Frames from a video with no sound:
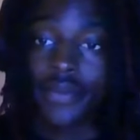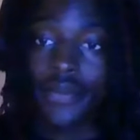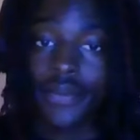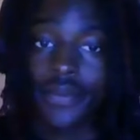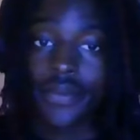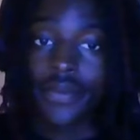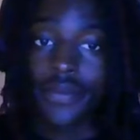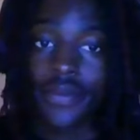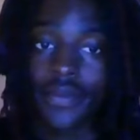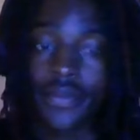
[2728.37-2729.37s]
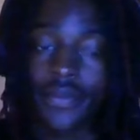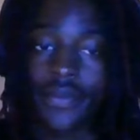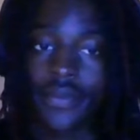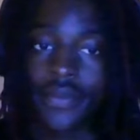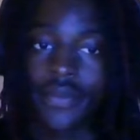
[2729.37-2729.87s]

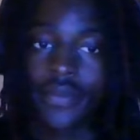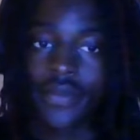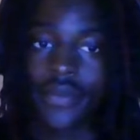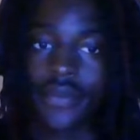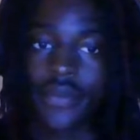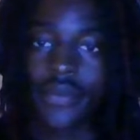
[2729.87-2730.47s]
The person shown says nothing.